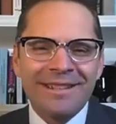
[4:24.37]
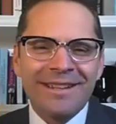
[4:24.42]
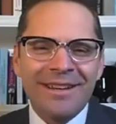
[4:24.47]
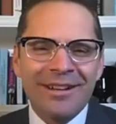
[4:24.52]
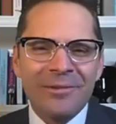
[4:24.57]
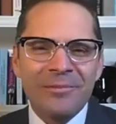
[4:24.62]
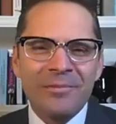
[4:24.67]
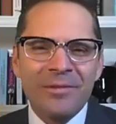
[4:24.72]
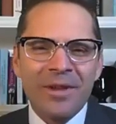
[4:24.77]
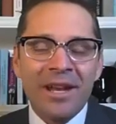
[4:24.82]

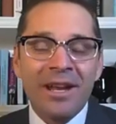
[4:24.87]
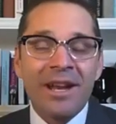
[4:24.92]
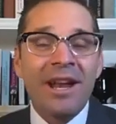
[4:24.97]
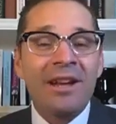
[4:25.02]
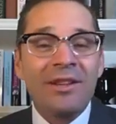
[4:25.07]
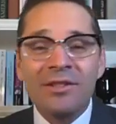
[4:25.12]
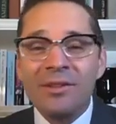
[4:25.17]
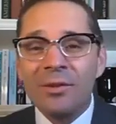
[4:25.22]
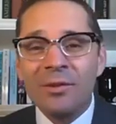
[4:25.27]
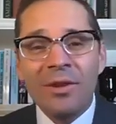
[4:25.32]
And I
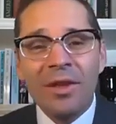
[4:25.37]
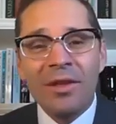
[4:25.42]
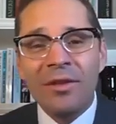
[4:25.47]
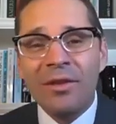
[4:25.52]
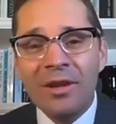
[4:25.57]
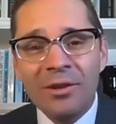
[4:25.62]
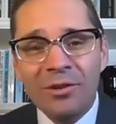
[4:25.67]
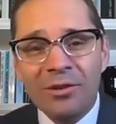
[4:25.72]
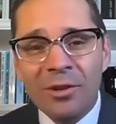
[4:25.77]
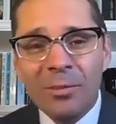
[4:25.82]
also
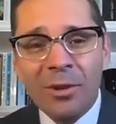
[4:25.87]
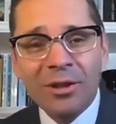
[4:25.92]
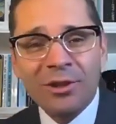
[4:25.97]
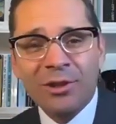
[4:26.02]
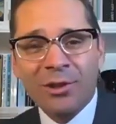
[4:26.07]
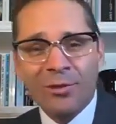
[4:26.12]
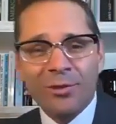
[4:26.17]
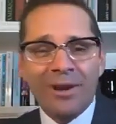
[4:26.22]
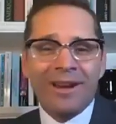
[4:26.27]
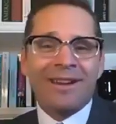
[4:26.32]
thank you so much,
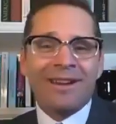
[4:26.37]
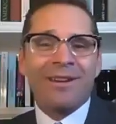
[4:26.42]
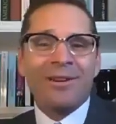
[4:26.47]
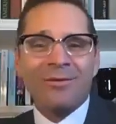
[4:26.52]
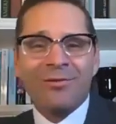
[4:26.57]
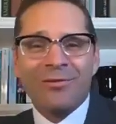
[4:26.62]
Karina,